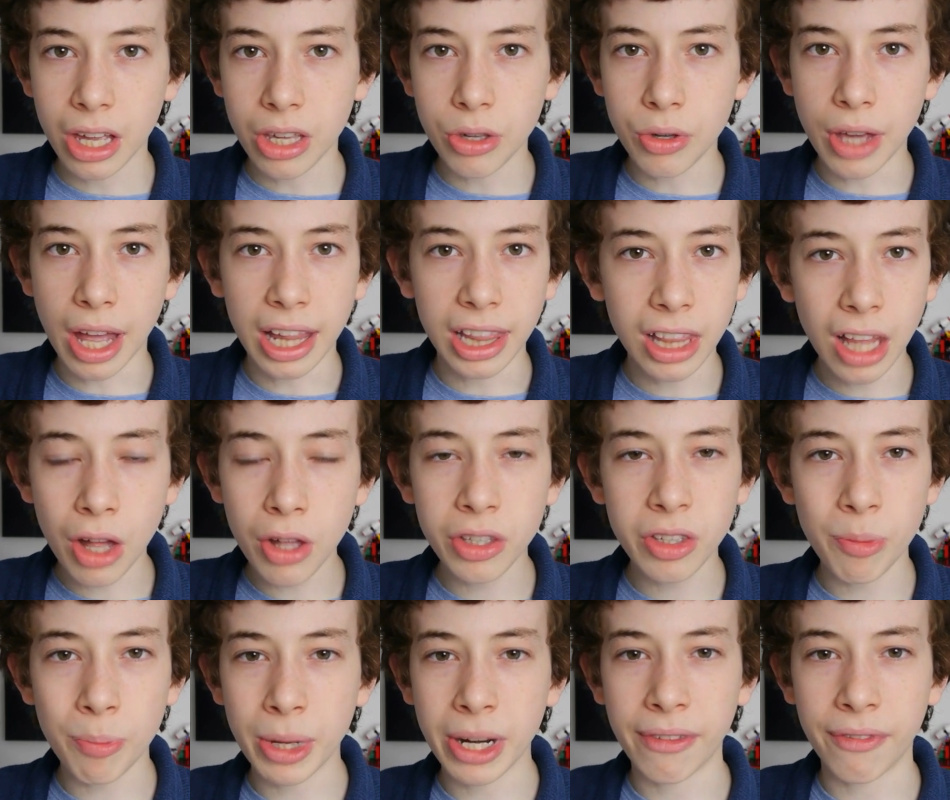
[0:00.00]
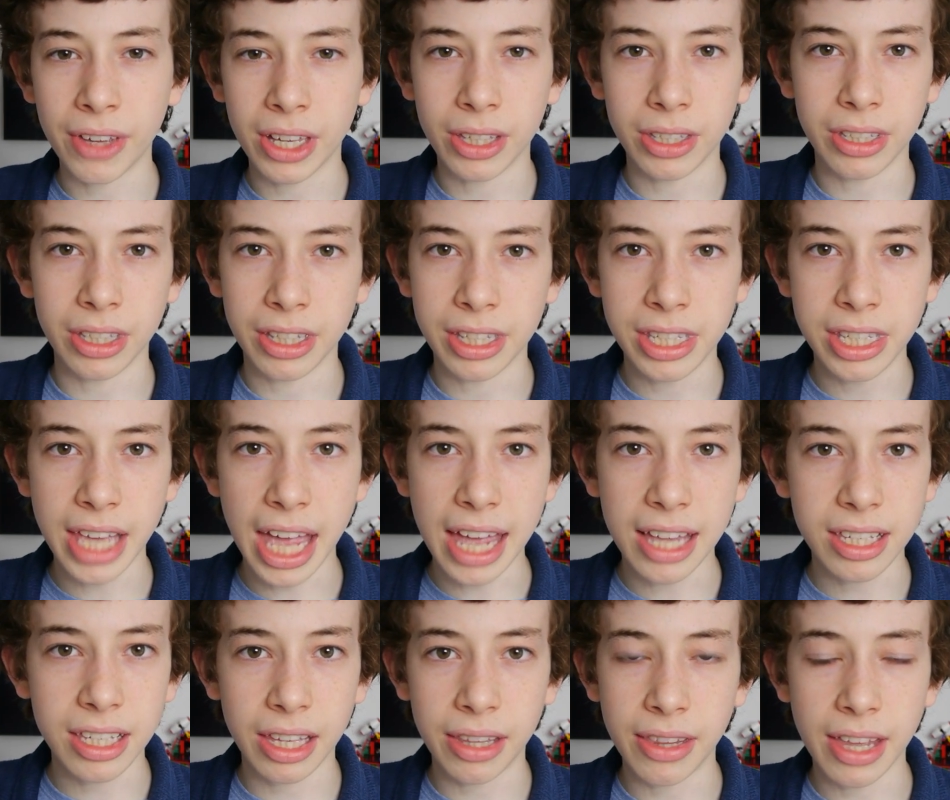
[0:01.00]
you get loads of minifigures in
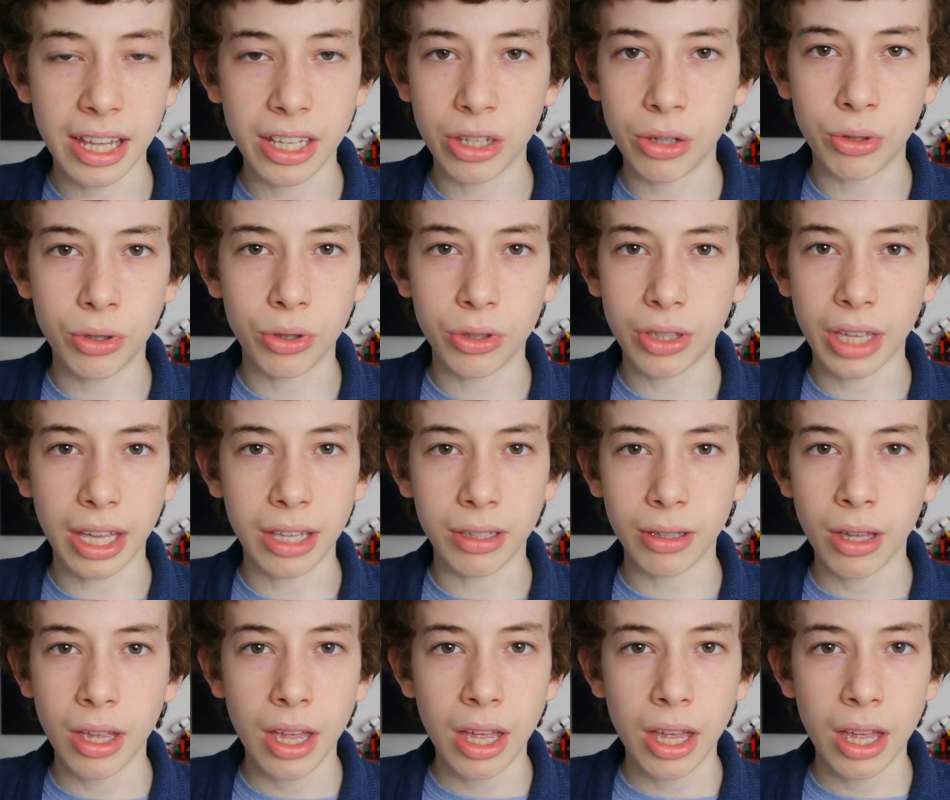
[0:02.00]
sets, and then you just get